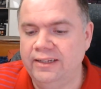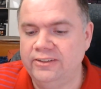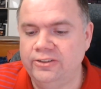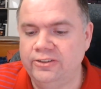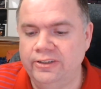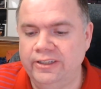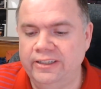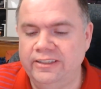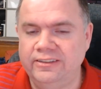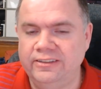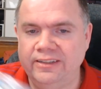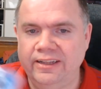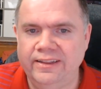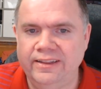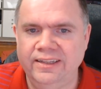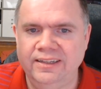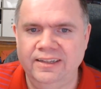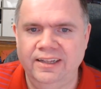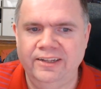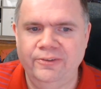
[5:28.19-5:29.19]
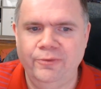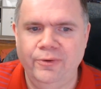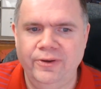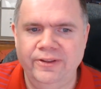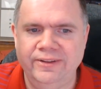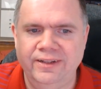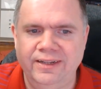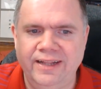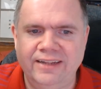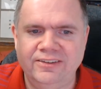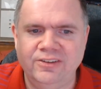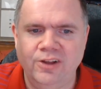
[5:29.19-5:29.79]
so this is, I think, like one of the last